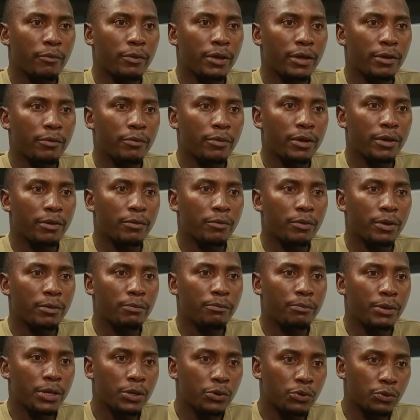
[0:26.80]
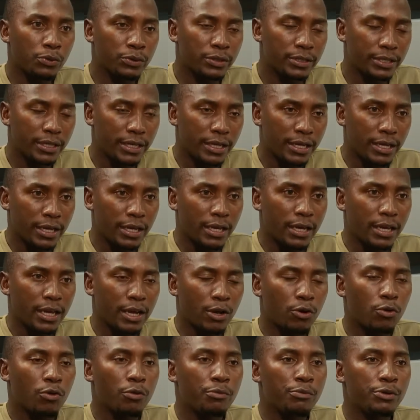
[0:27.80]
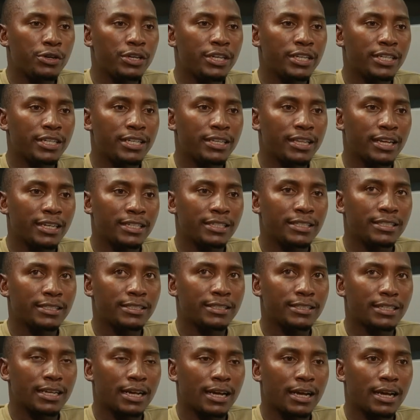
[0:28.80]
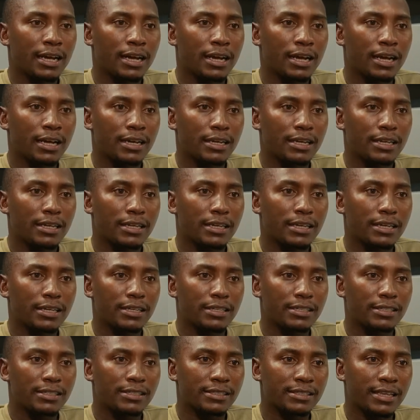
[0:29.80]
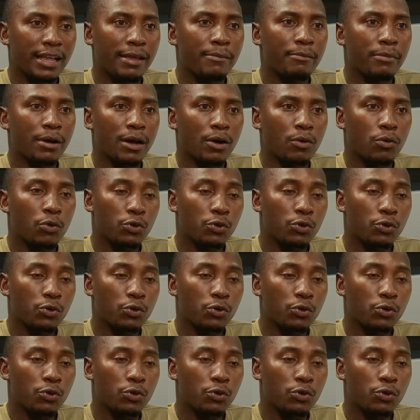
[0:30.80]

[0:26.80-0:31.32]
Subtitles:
we build a community that is cyber